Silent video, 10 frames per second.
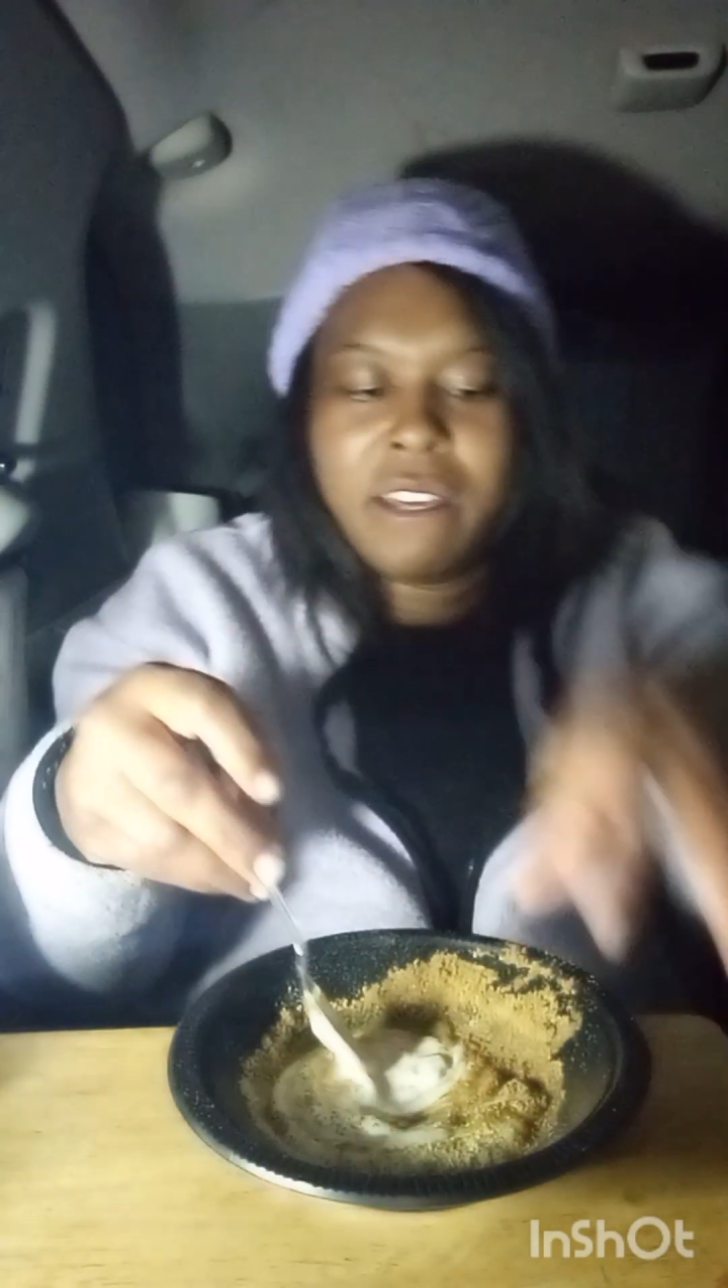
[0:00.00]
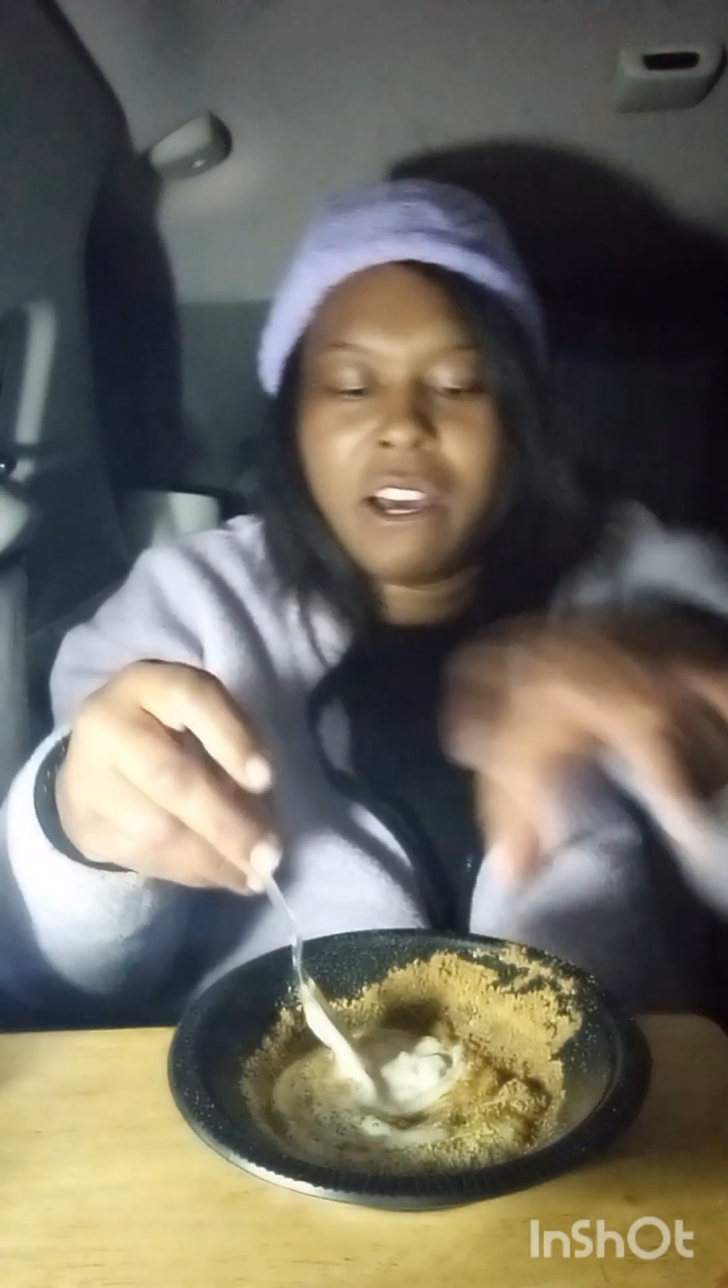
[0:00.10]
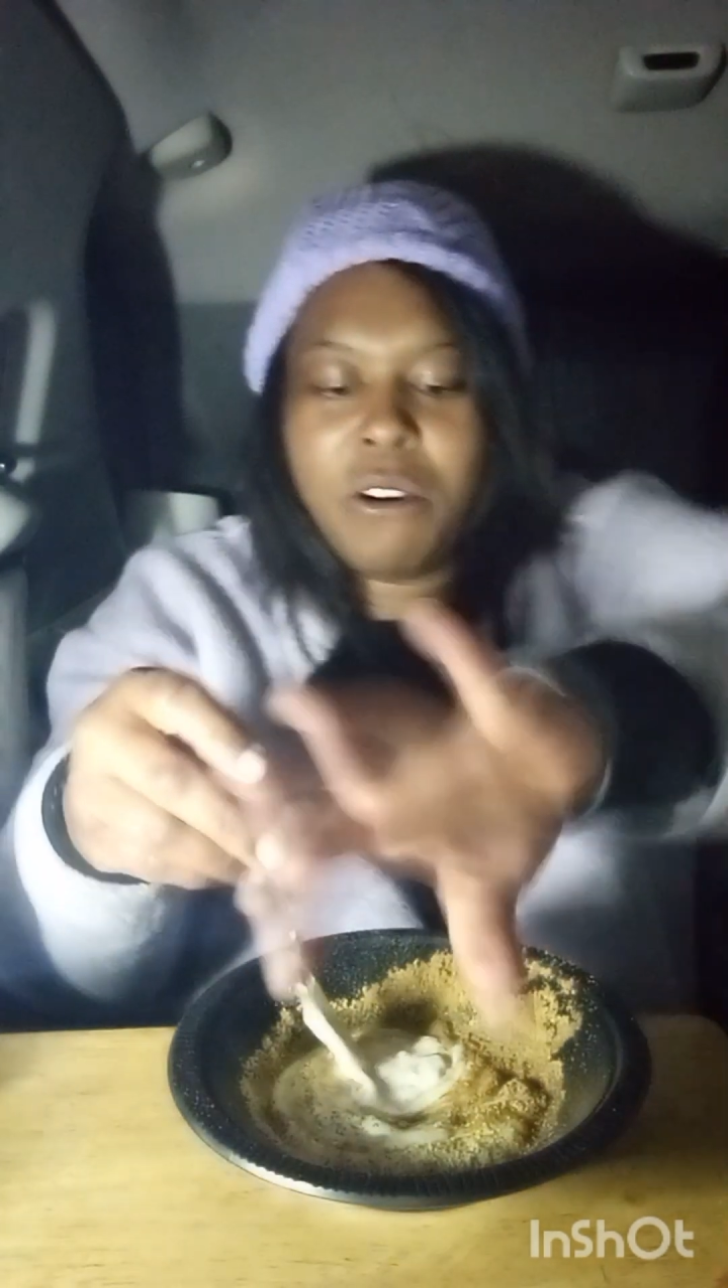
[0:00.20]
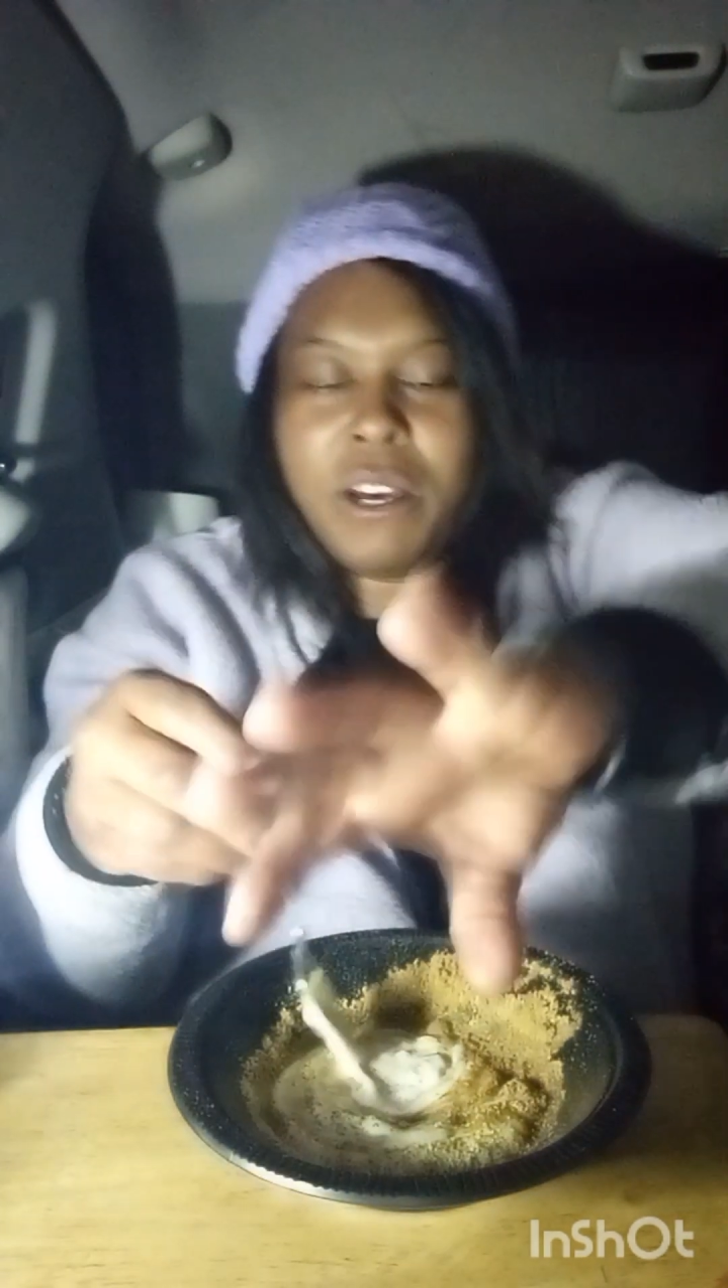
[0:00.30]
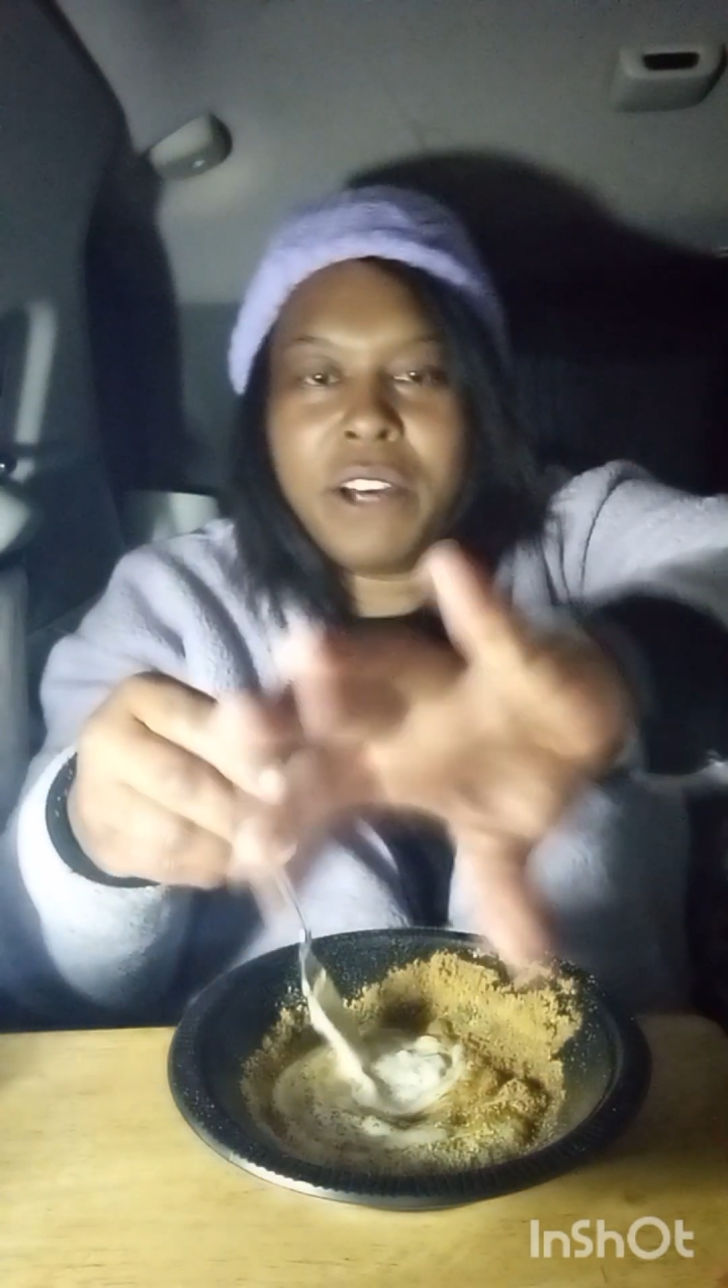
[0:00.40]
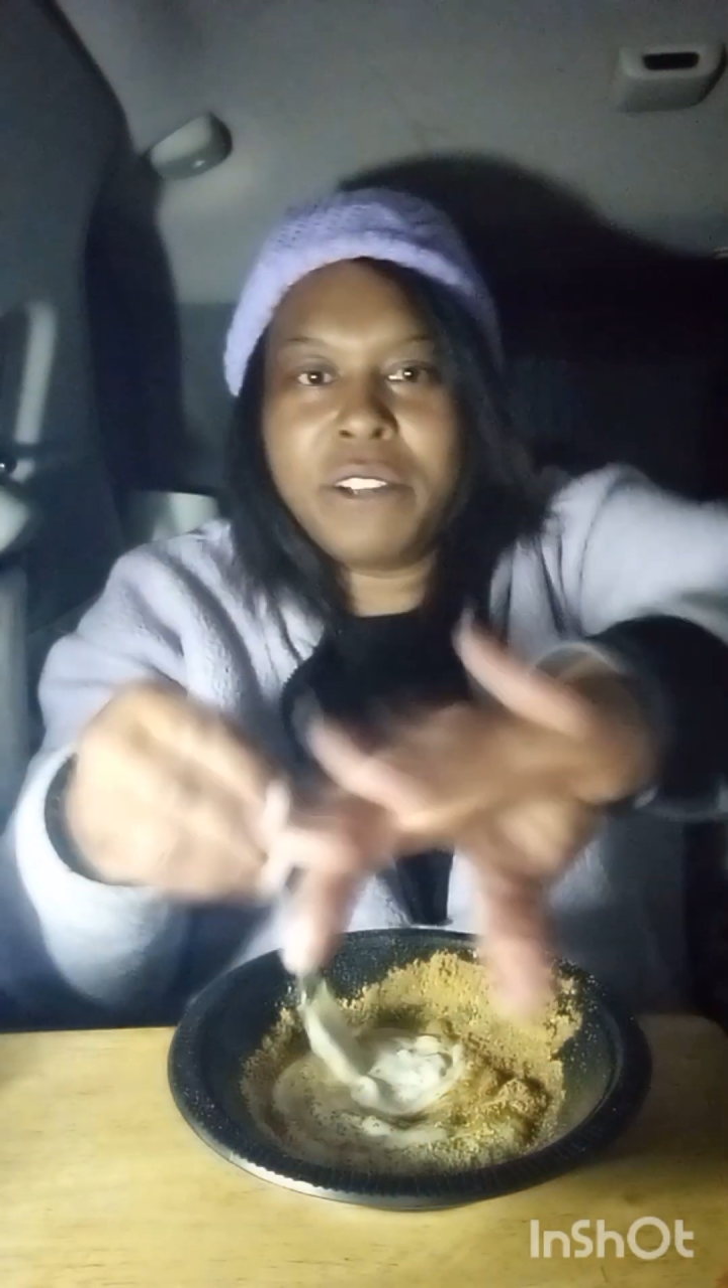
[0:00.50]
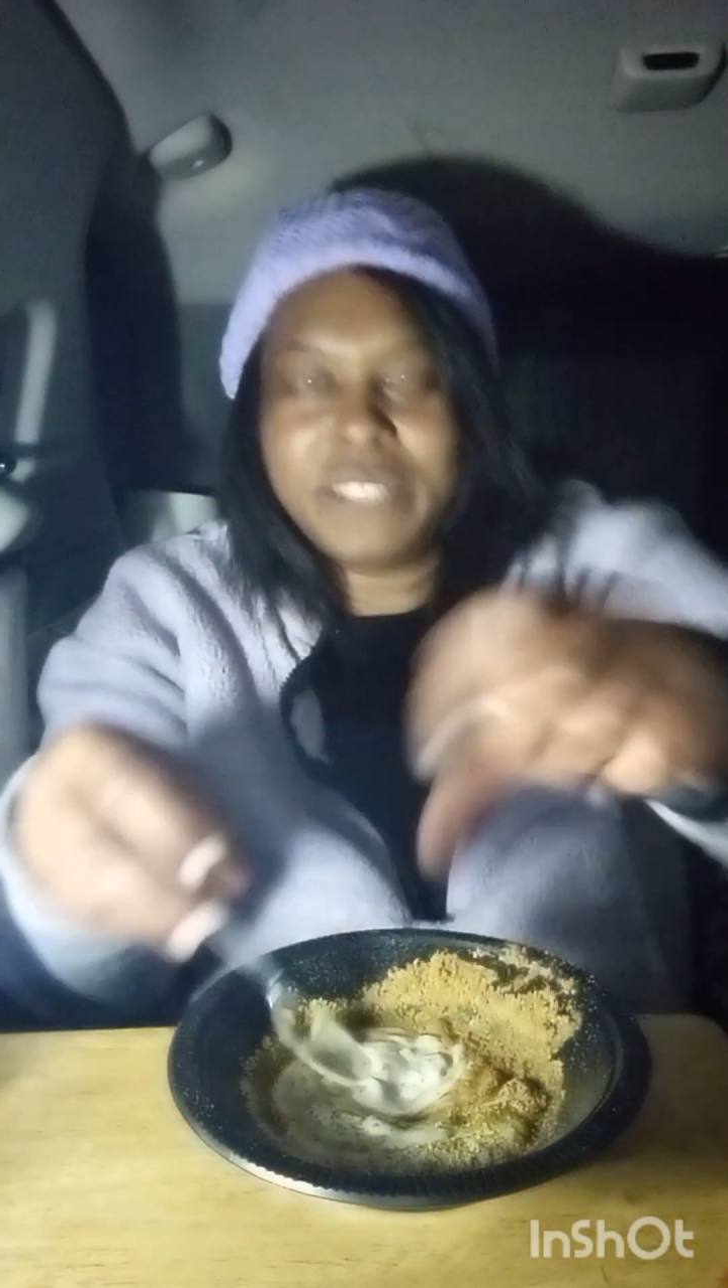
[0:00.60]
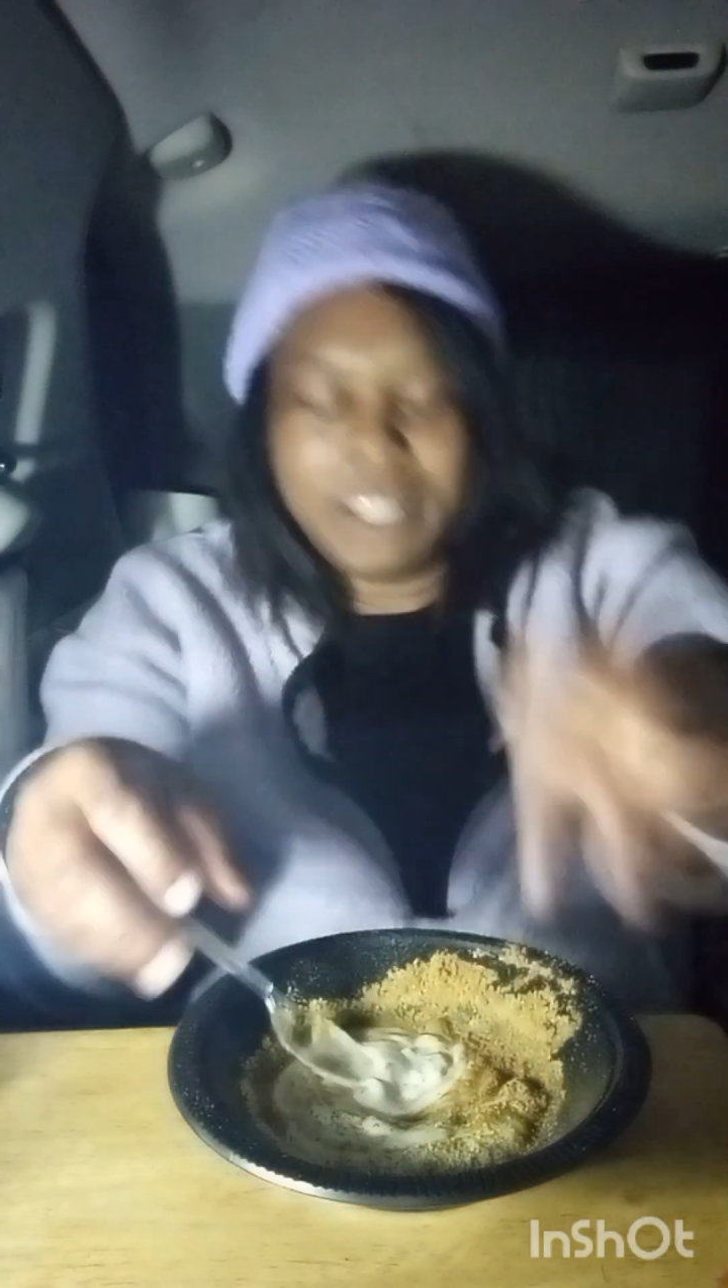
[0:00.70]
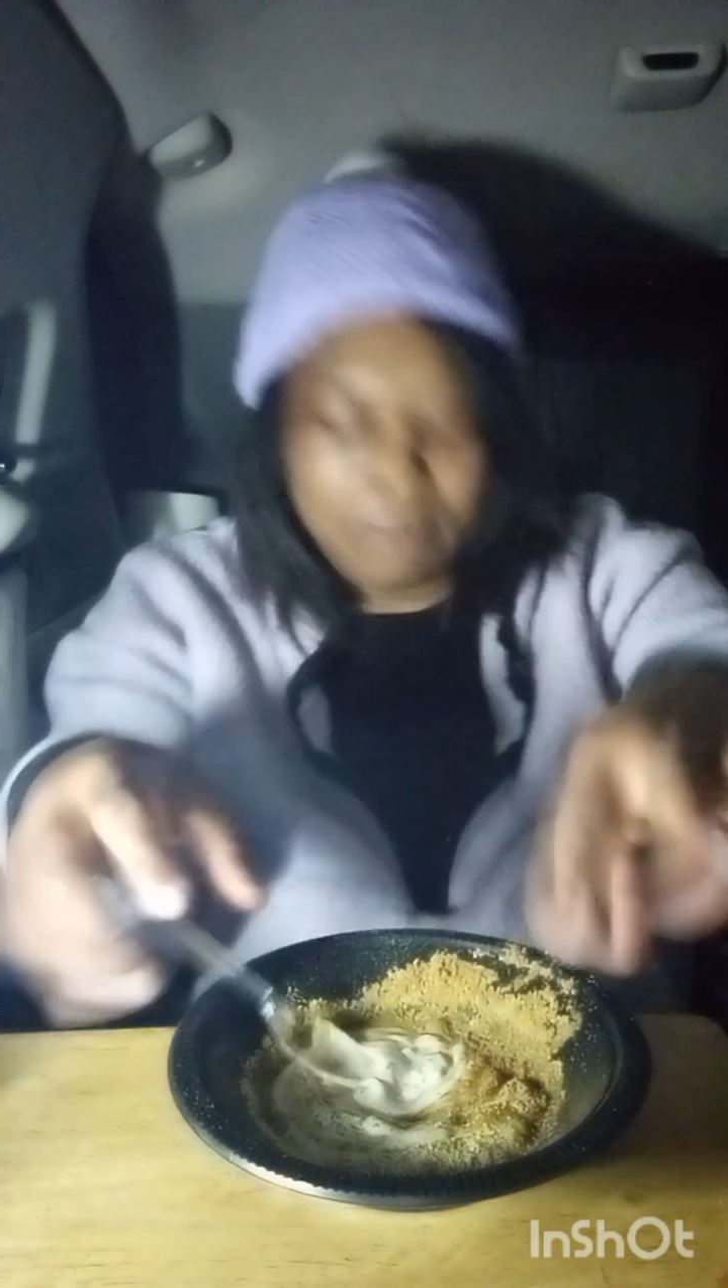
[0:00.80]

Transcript: Oh, see,